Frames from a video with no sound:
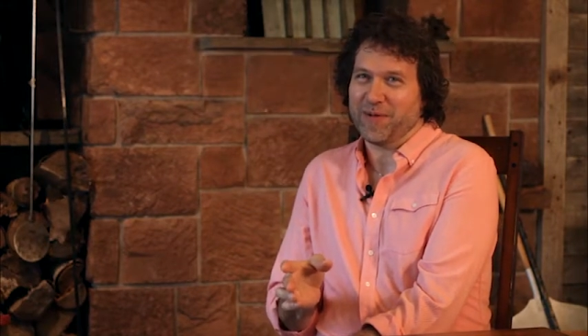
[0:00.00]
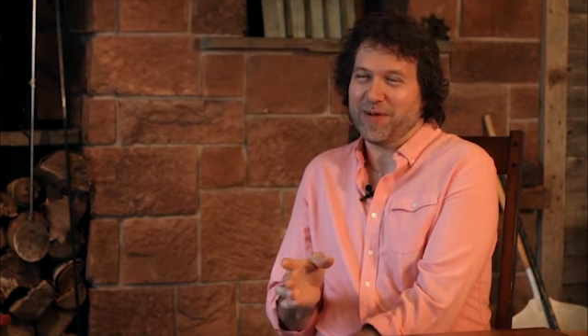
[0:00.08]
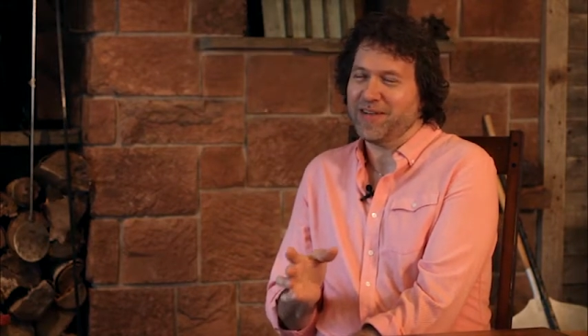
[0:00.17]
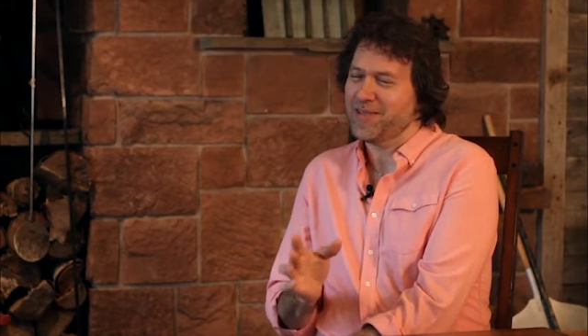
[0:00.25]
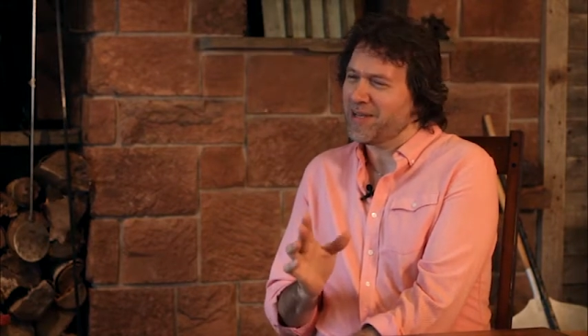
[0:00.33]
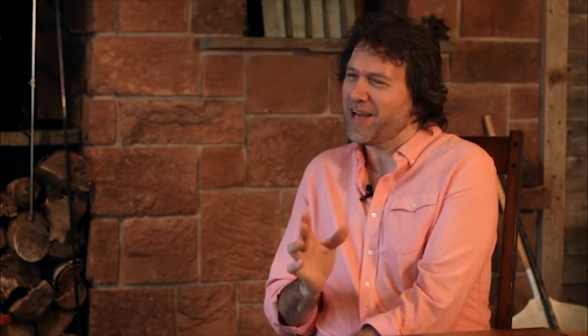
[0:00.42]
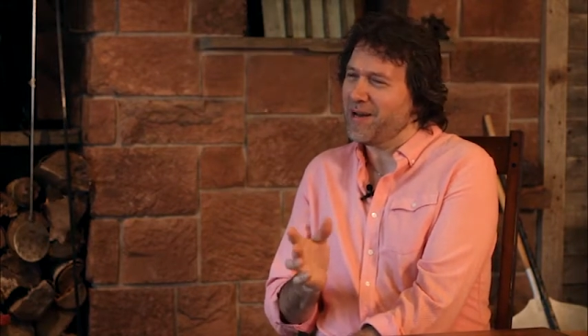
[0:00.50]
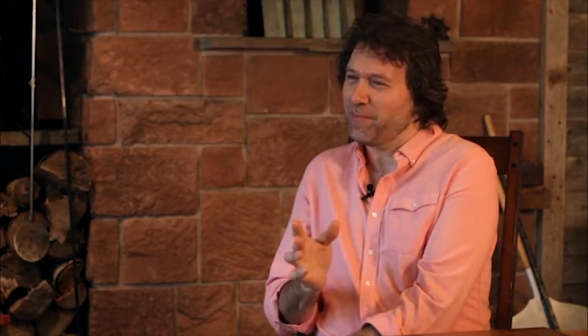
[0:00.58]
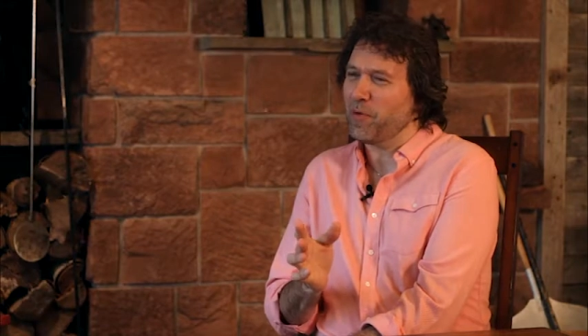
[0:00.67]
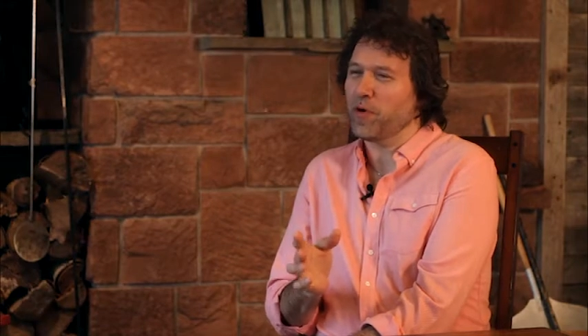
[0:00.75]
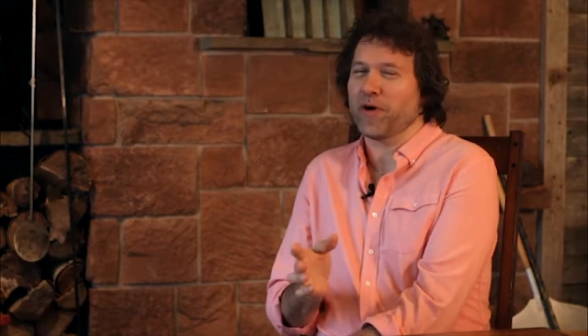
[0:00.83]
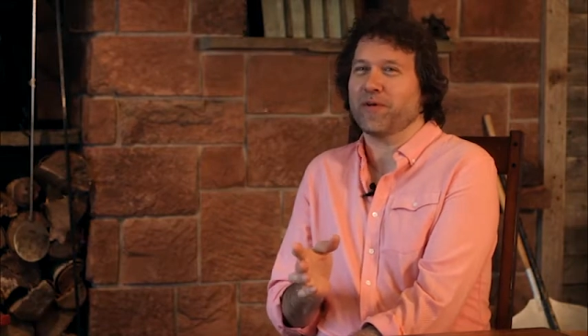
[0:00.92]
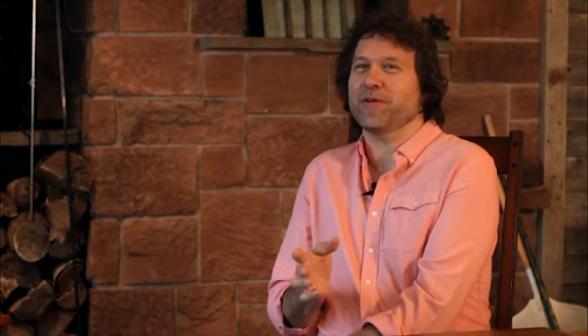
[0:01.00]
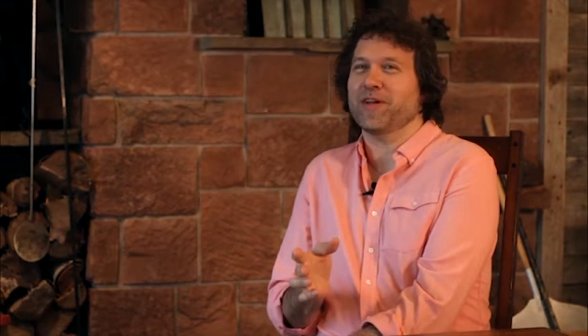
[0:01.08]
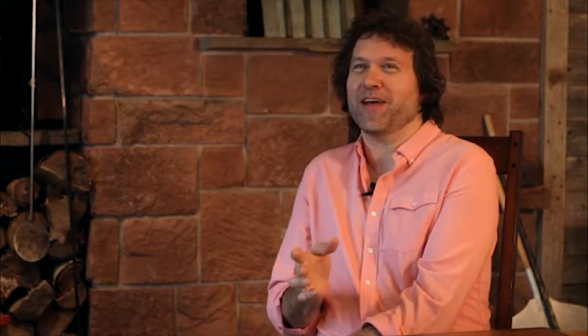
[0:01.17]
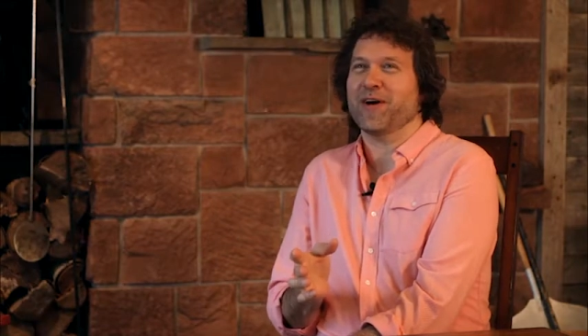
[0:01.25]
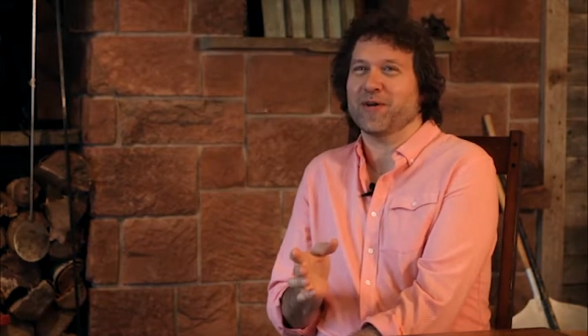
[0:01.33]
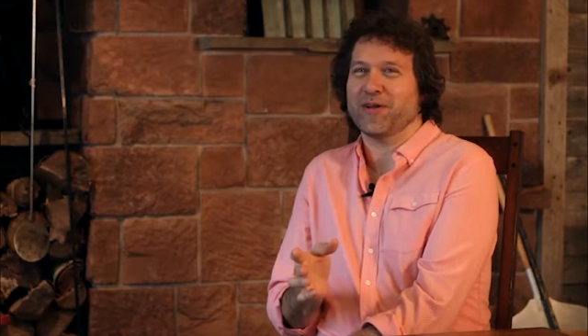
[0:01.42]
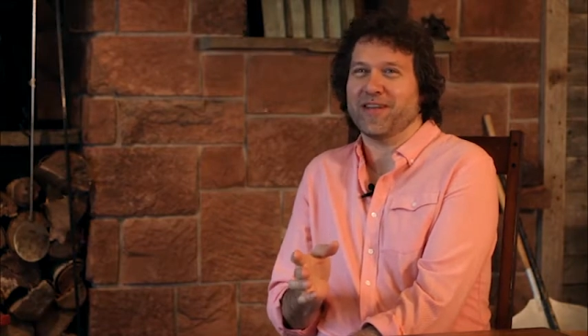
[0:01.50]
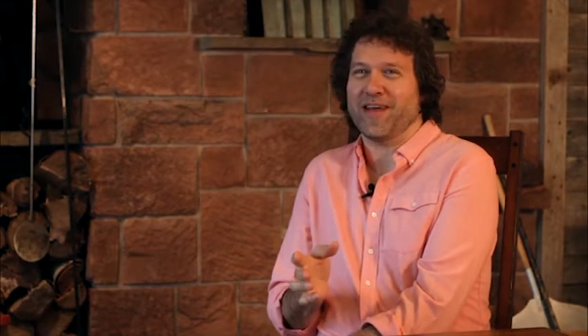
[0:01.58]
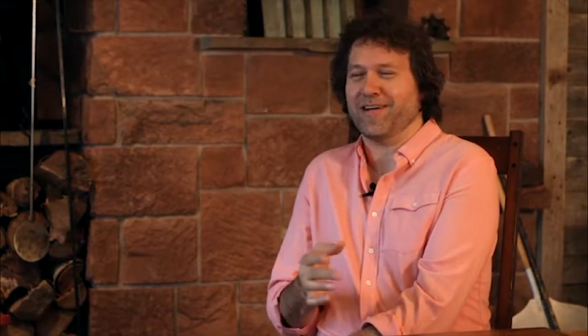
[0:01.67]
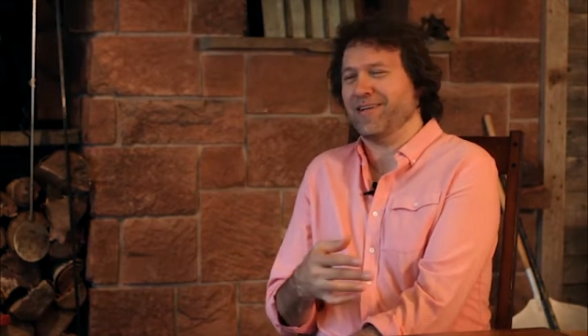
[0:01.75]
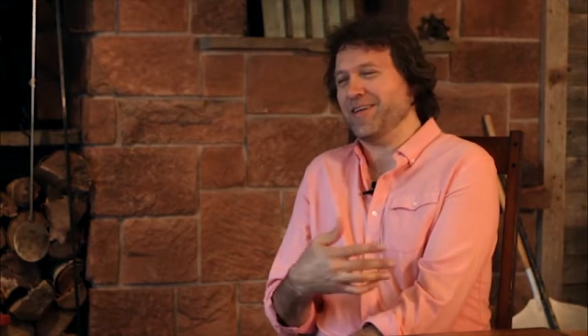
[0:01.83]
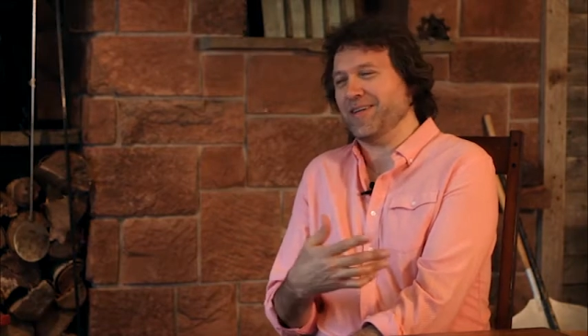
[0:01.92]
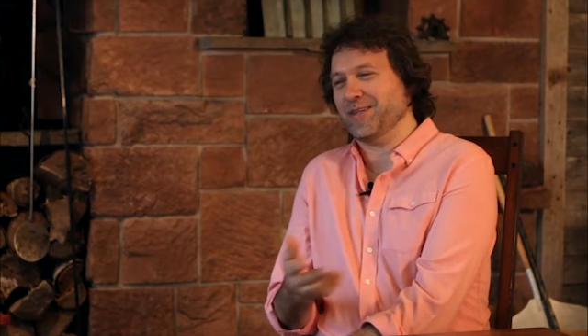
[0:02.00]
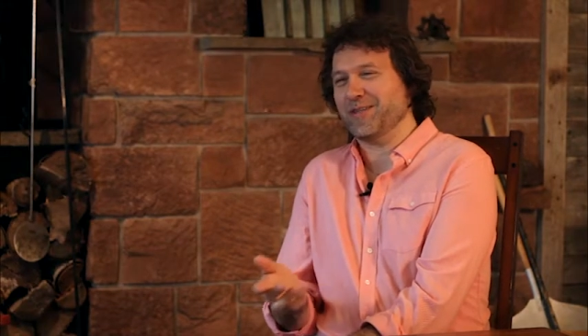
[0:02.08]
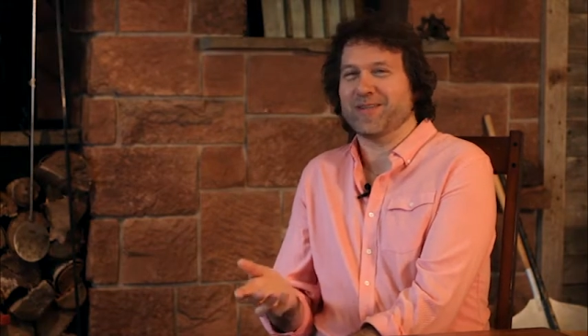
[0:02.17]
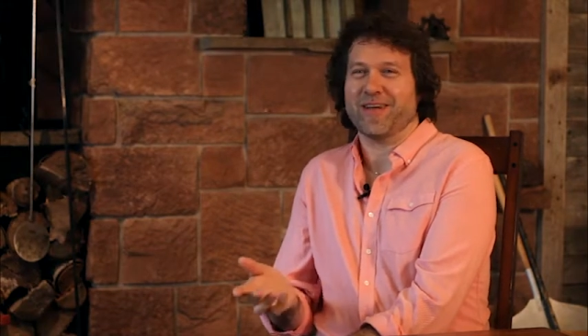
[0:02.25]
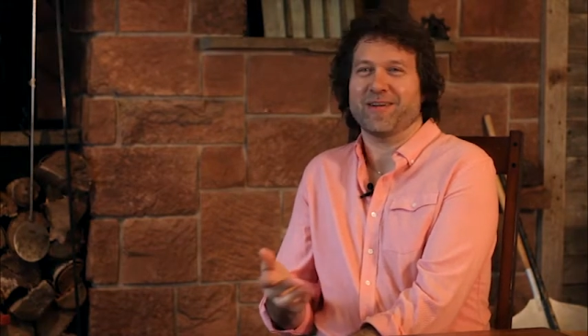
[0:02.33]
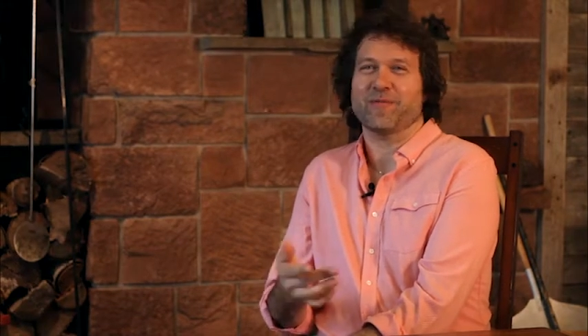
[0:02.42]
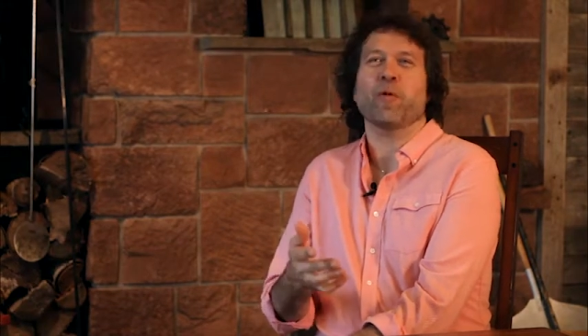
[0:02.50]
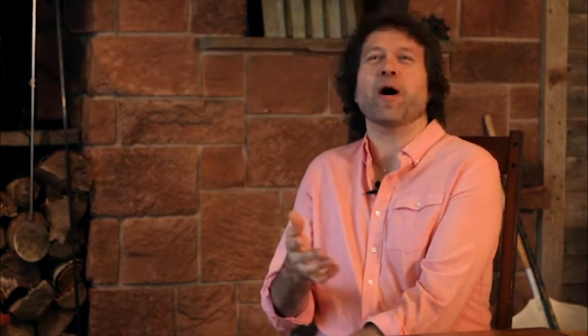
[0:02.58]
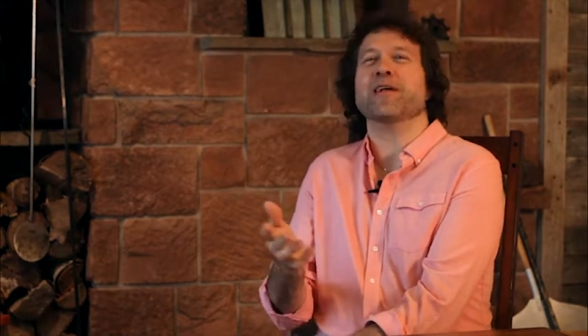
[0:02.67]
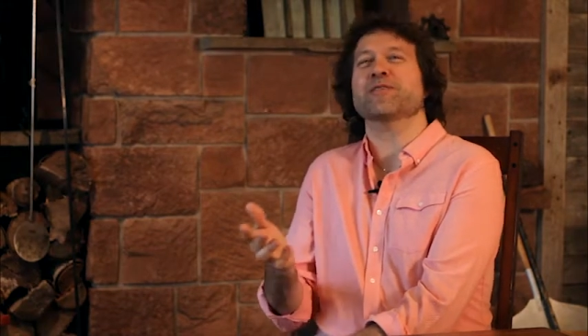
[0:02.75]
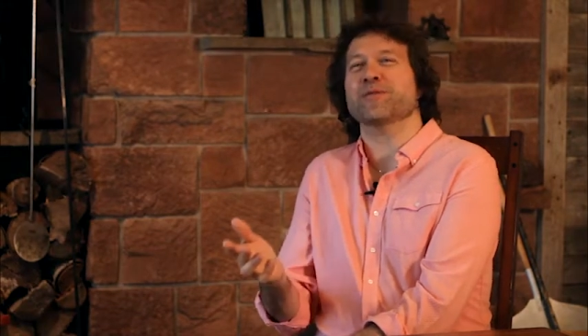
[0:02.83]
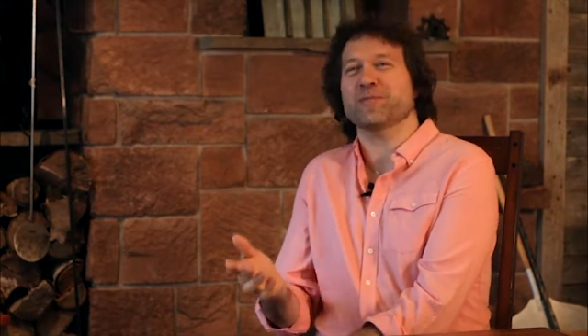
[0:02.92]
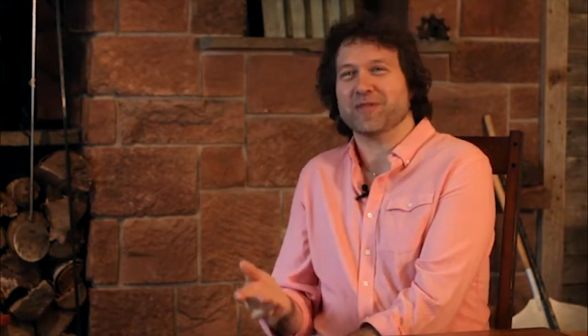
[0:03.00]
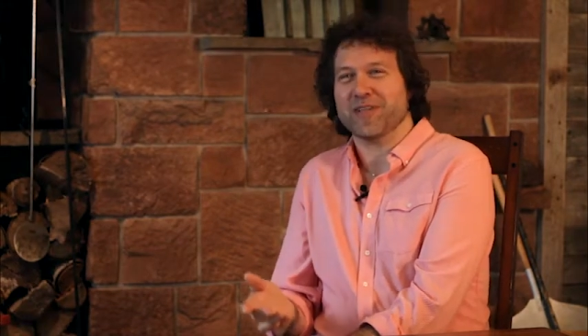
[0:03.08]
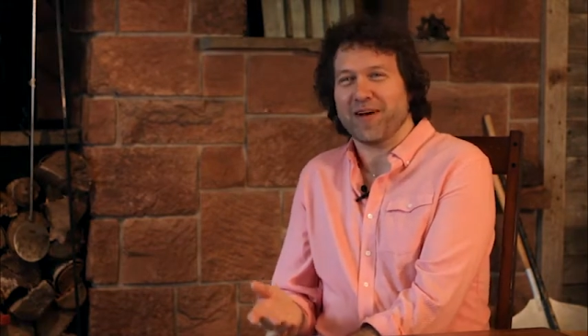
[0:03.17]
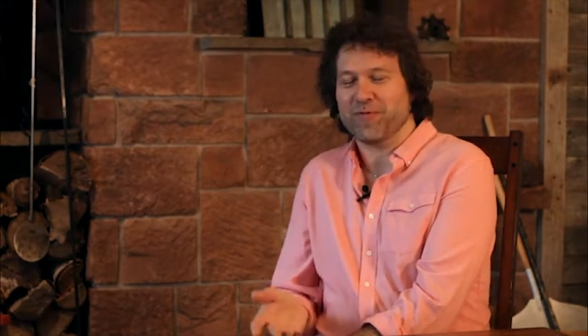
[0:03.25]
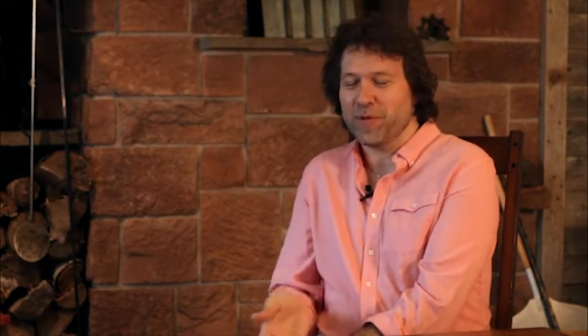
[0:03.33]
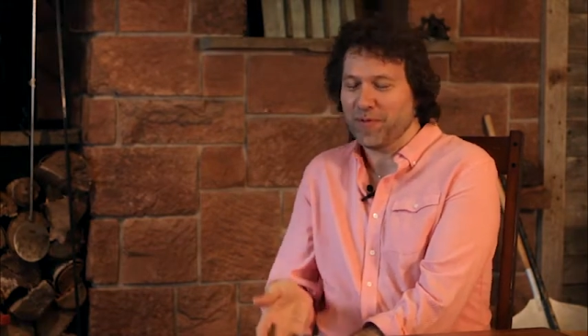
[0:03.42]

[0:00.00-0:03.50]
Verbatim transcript: I mean, it's kind of boring when you go to dinner and you just sit and watch some stuff.